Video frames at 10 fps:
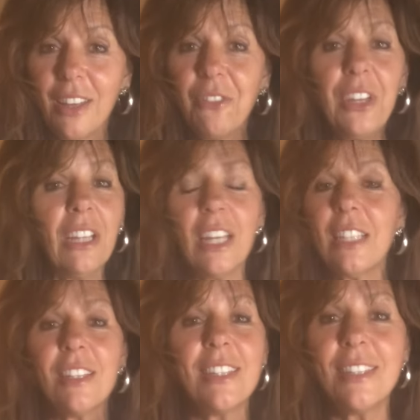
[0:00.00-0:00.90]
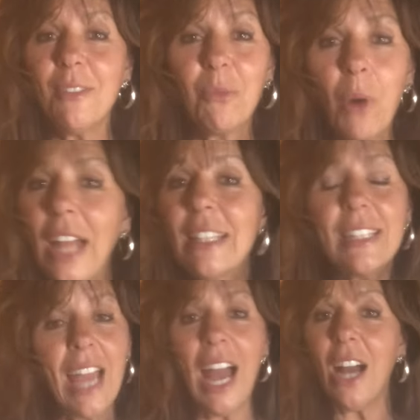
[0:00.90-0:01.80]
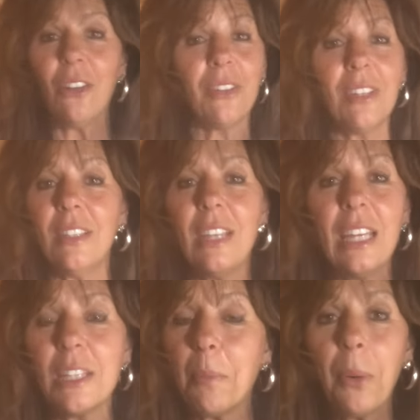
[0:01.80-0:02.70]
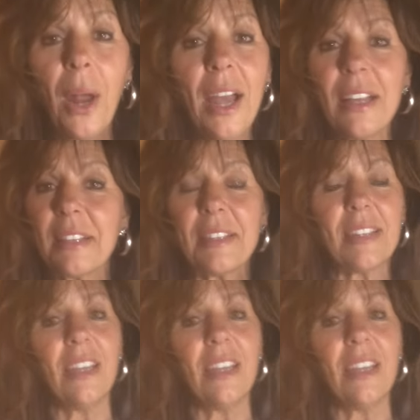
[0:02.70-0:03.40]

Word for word: Feeling run down and, and depressed,